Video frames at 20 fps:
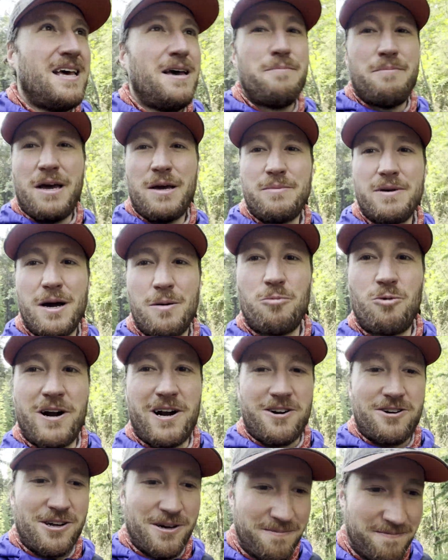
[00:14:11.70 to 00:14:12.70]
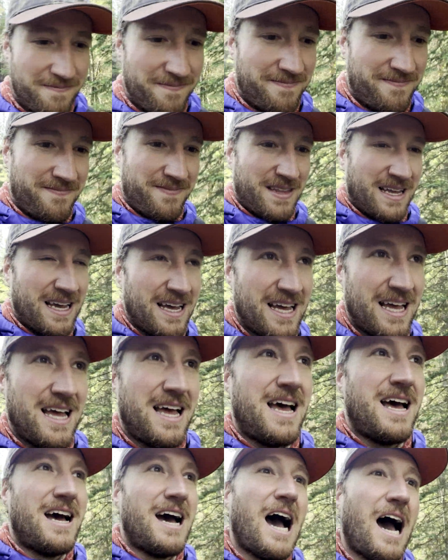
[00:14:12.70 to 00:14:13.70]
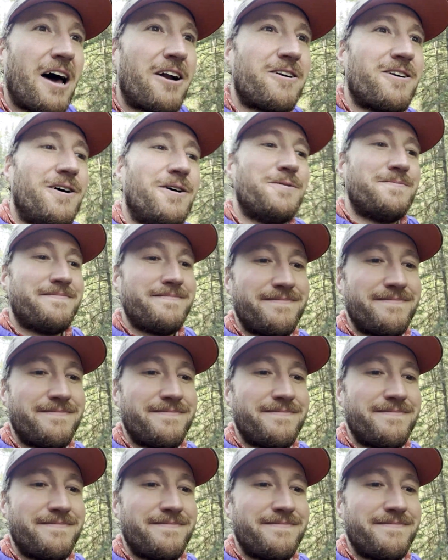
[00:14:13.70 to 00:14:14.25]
Maybe I'm weird. I don't know.